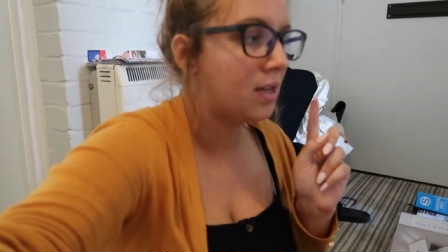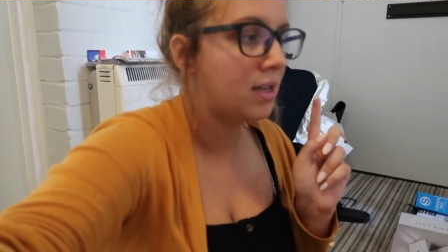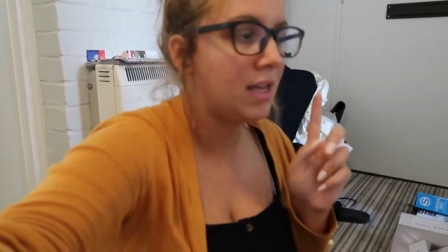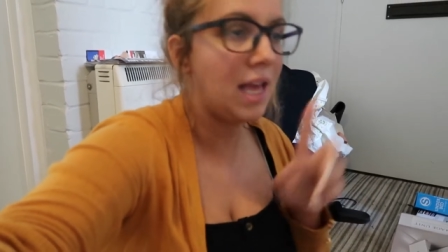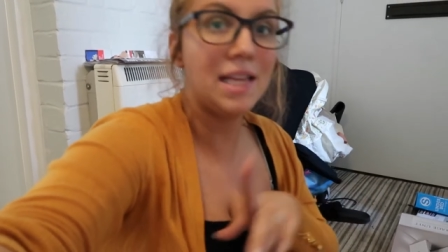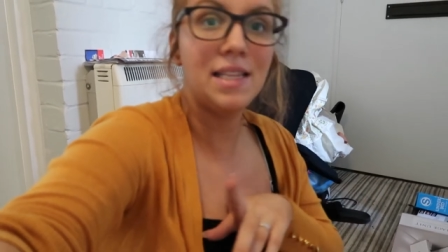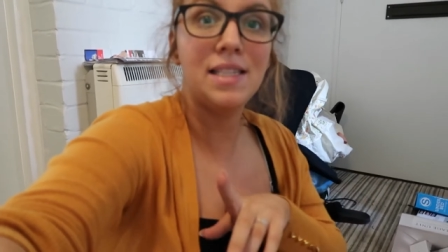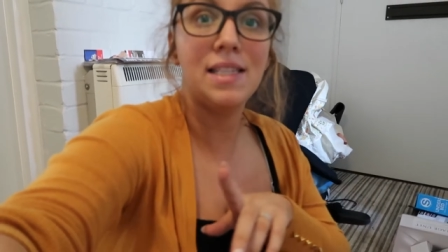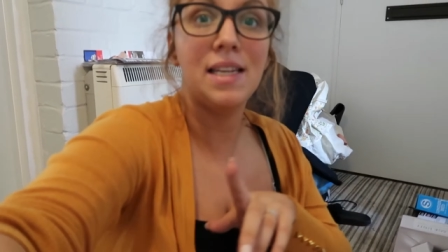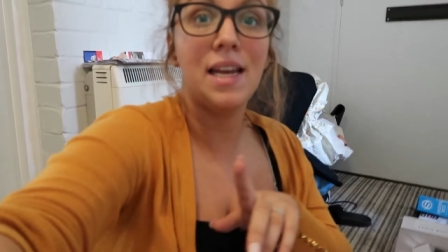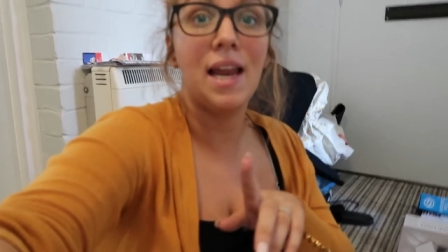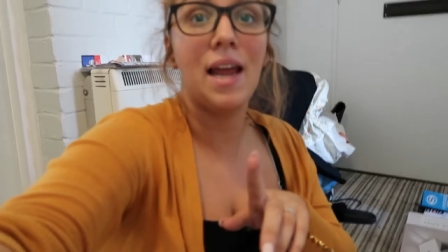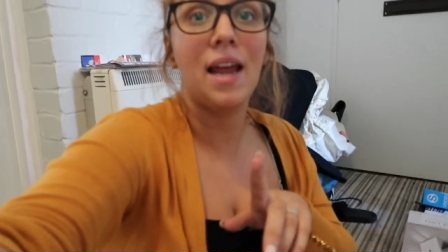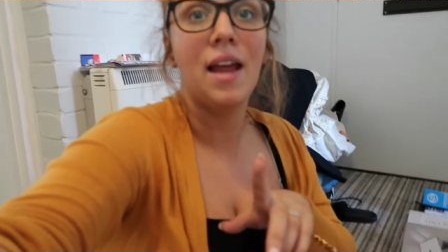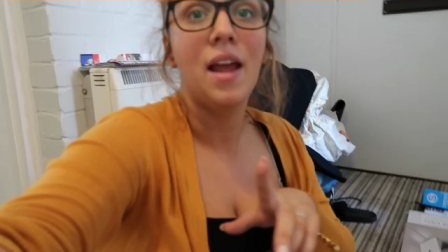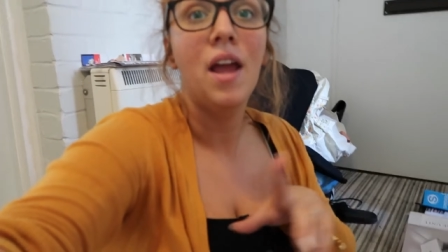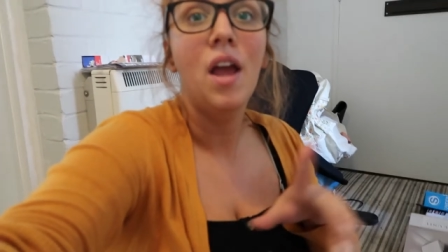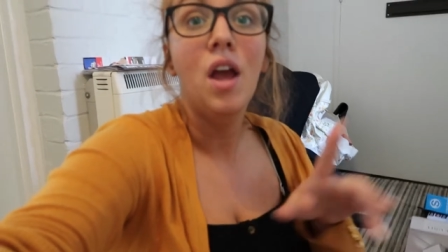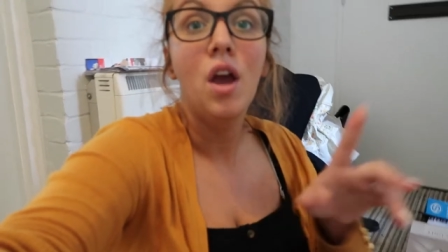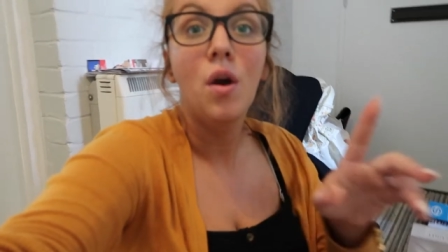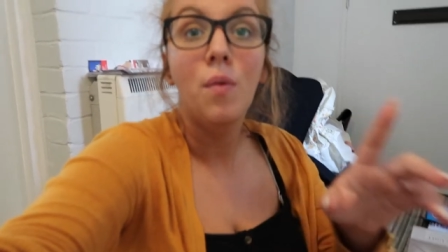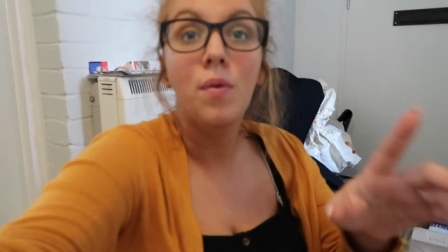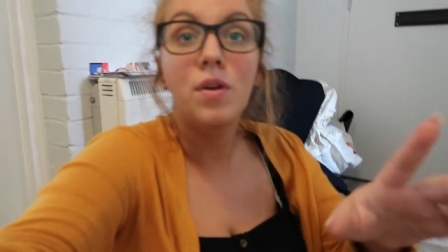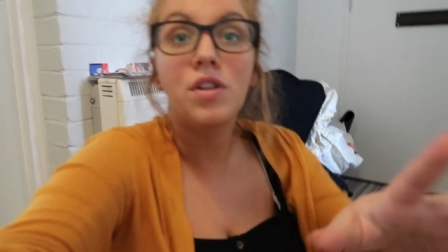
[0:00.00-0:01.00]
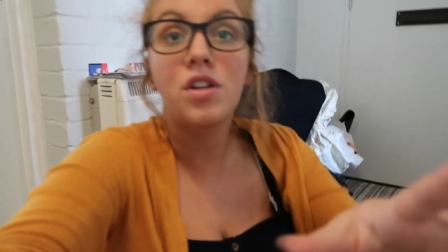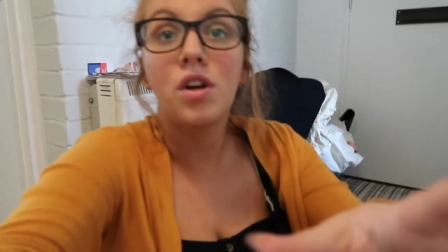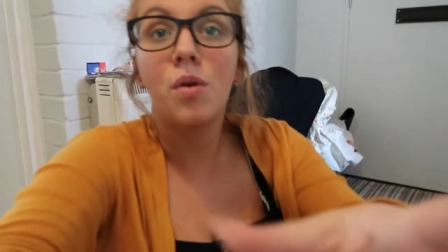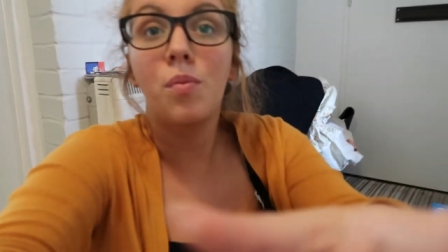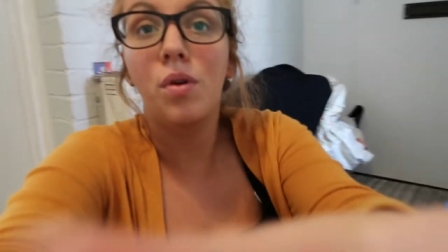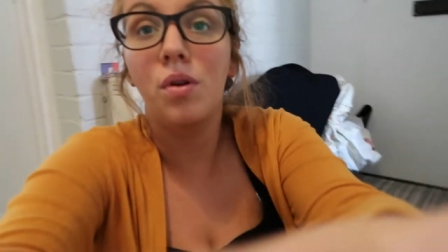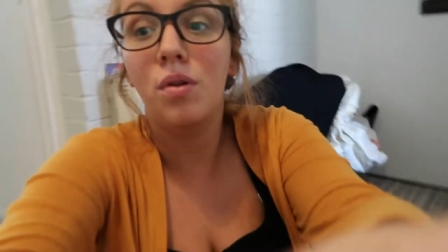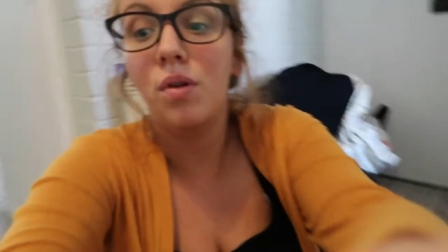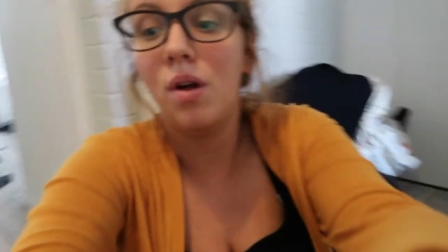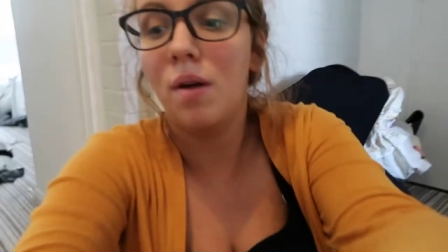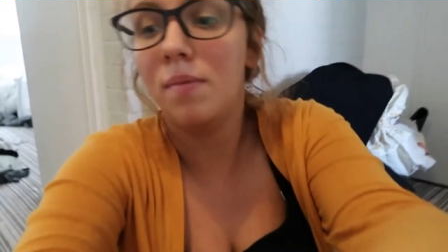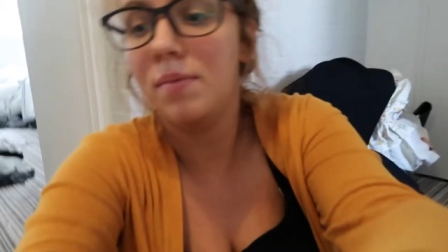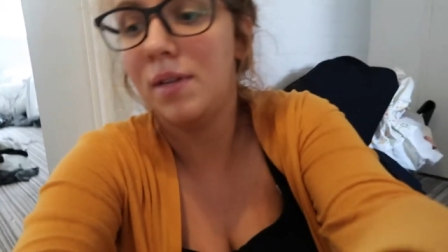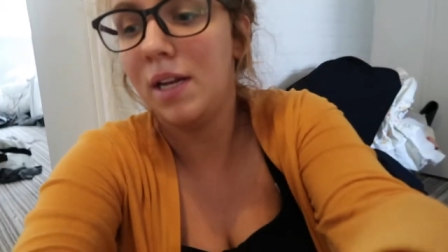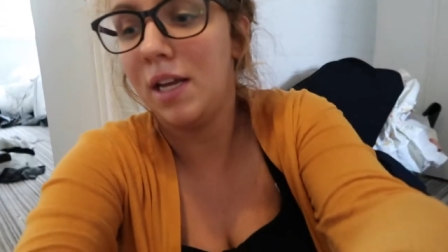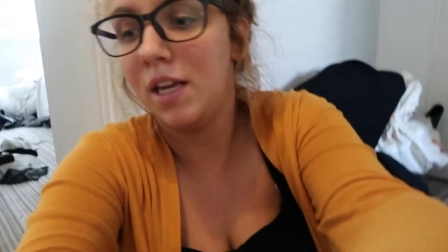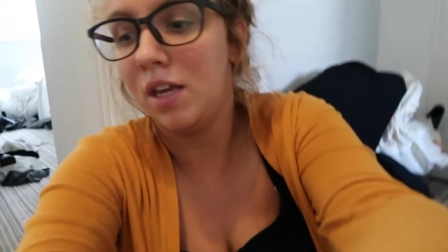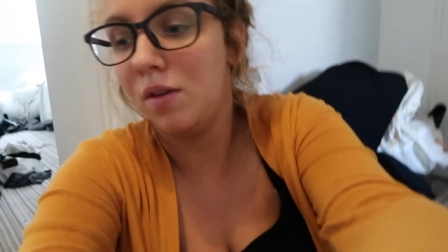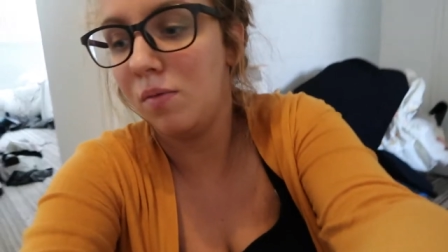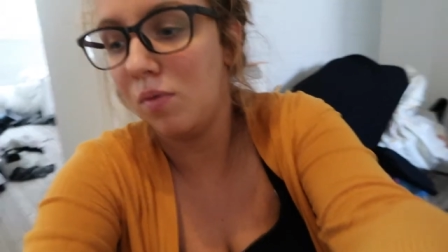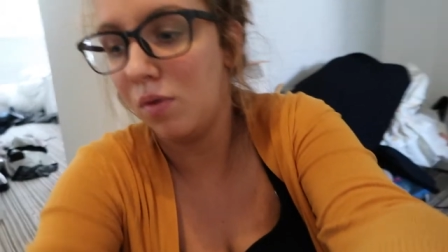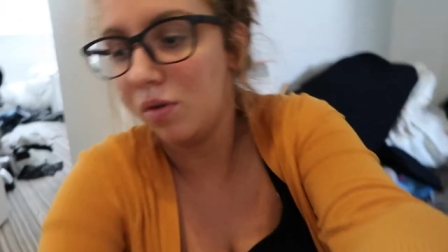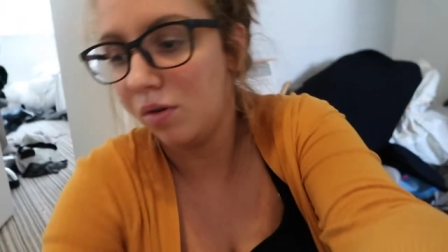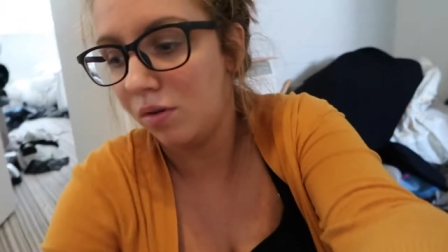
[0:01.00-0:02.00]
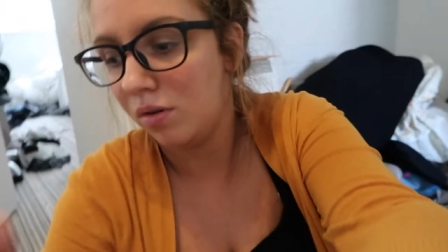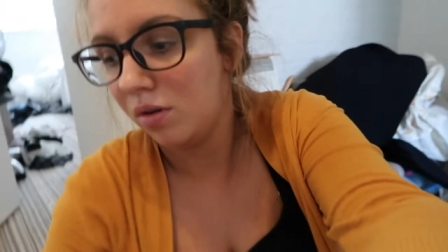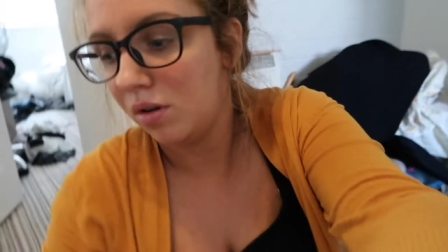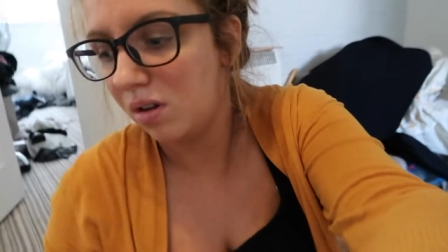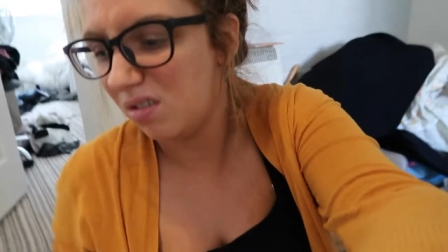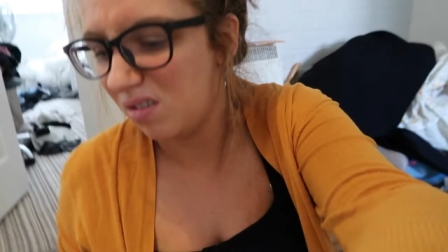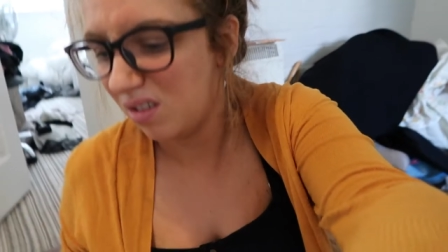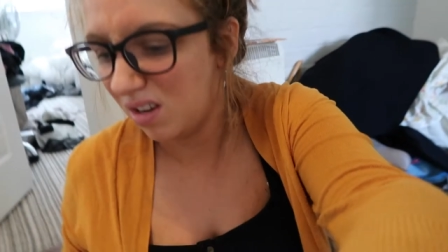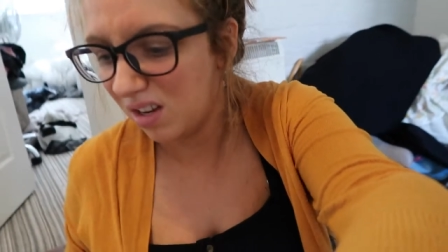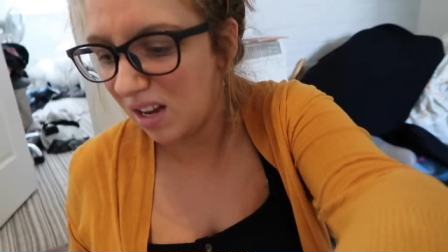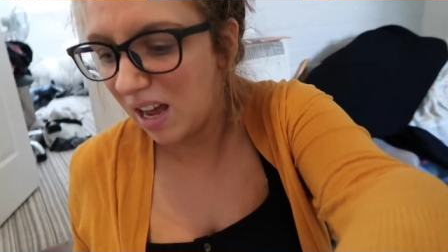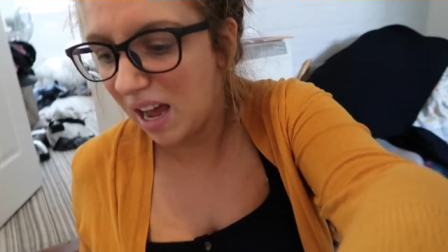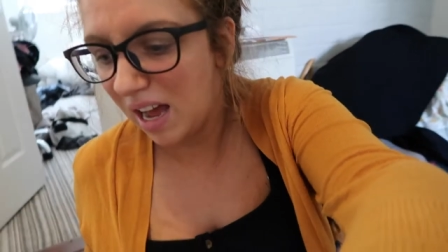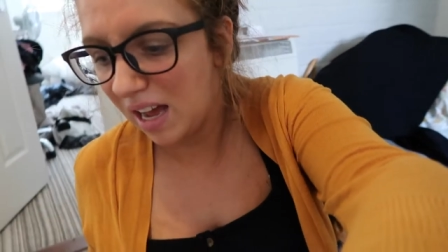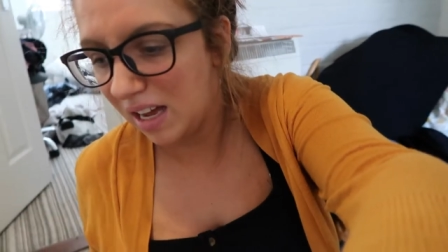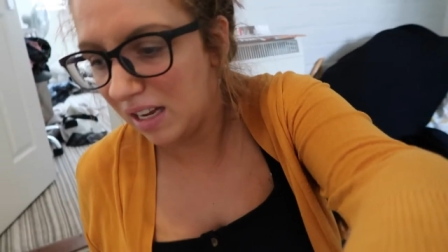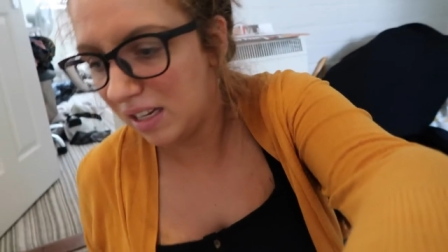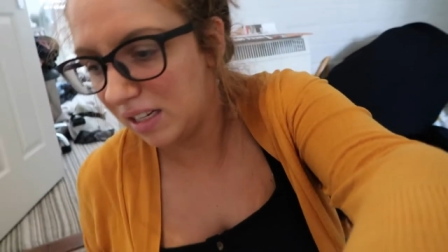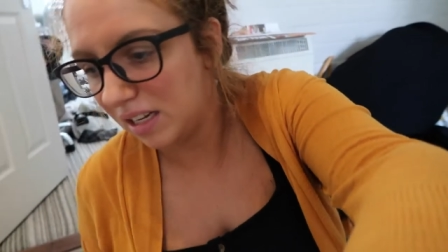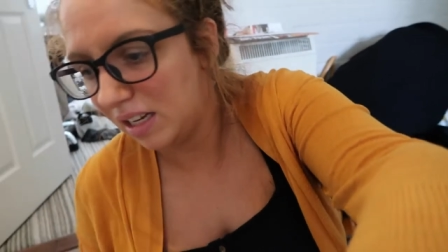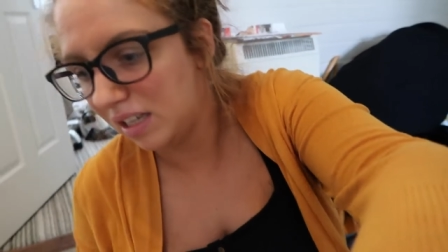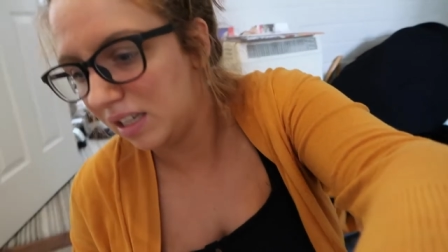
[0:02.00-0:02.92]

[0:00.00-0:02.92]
yesterday which I will update you on at